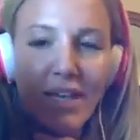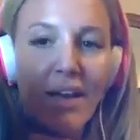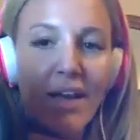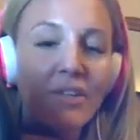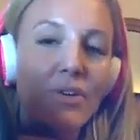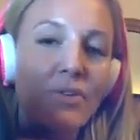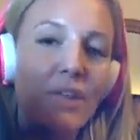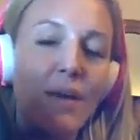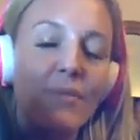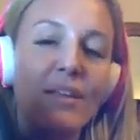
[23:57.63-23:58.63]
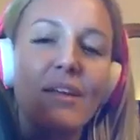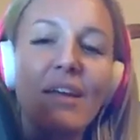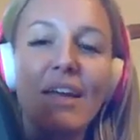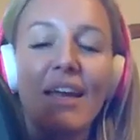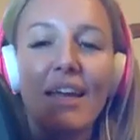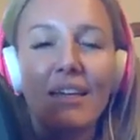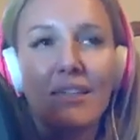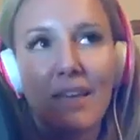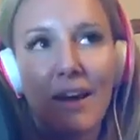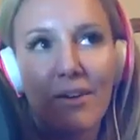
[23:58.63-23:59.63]
And I don't think, I mean, it could
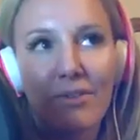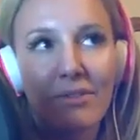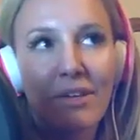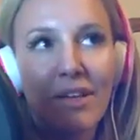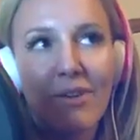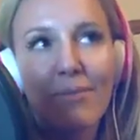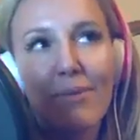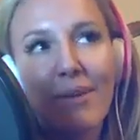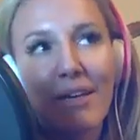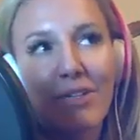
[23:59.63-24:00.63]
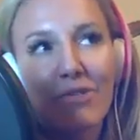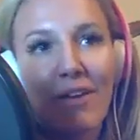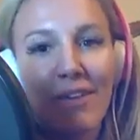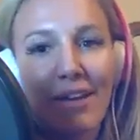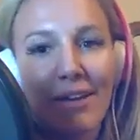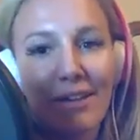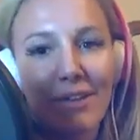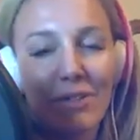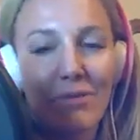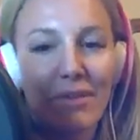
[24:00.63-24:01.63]
sound, there might be extravagant in
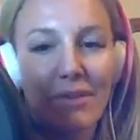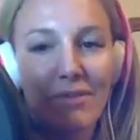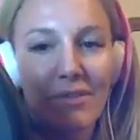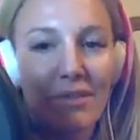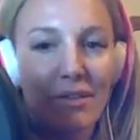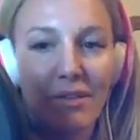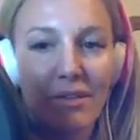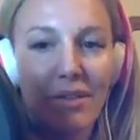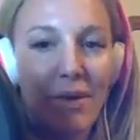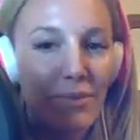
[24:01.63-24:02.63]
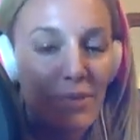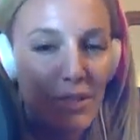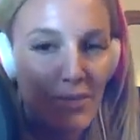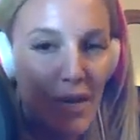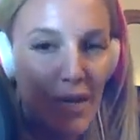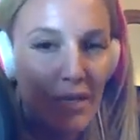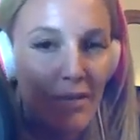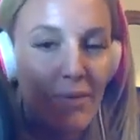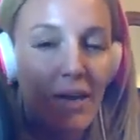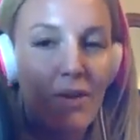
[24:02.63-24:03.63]
terms of the numbers behind it, but I